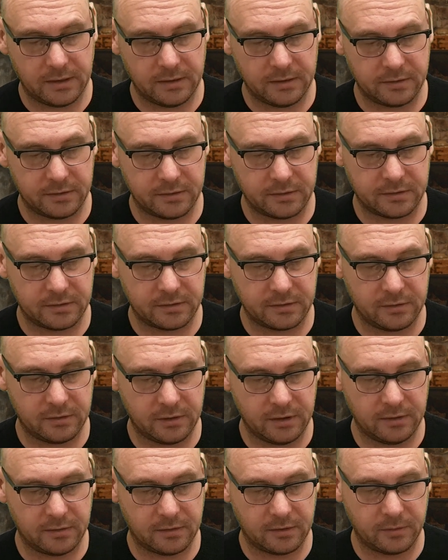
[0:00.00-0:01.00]
It's
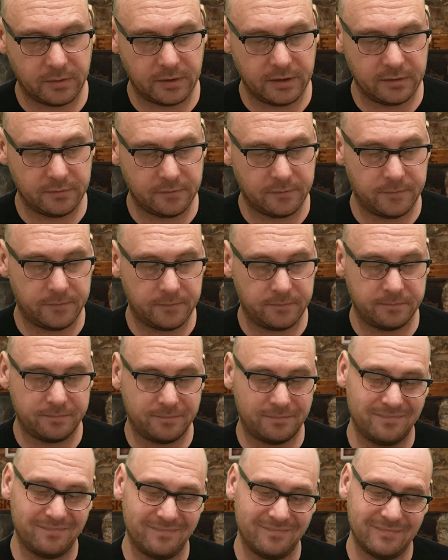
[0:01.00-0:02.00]
sort of quite
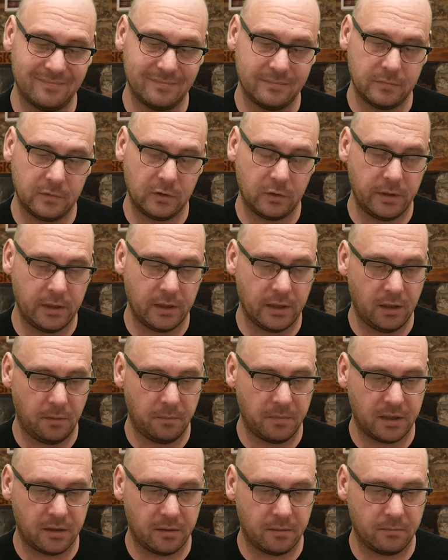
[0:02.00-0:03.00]
in a
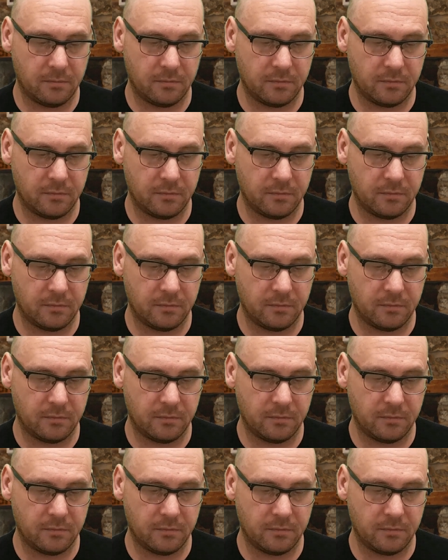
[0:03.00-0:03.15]
bit.